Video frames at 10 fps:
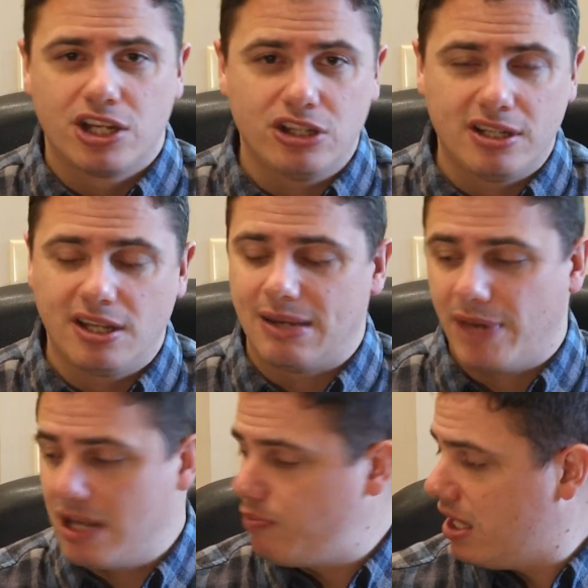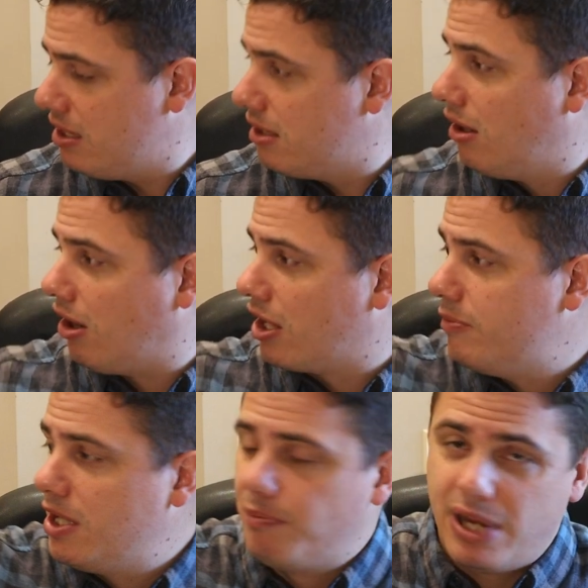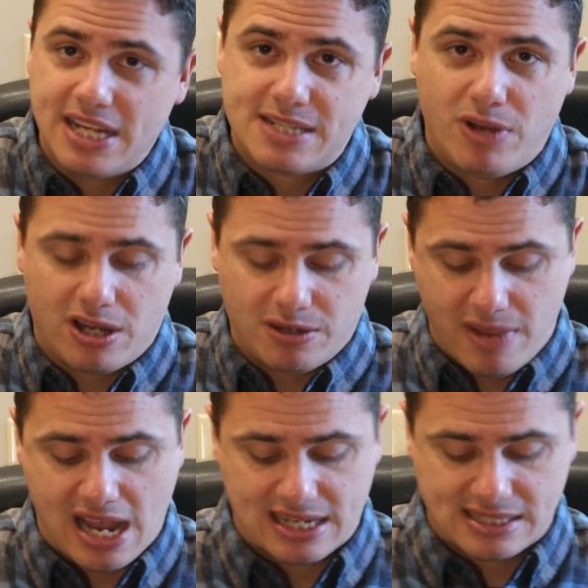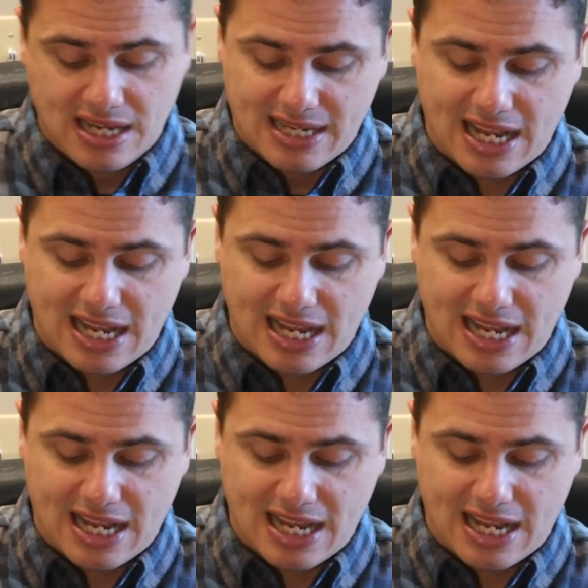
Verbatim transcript: Good, in my opinion, are gonna be your base model mass.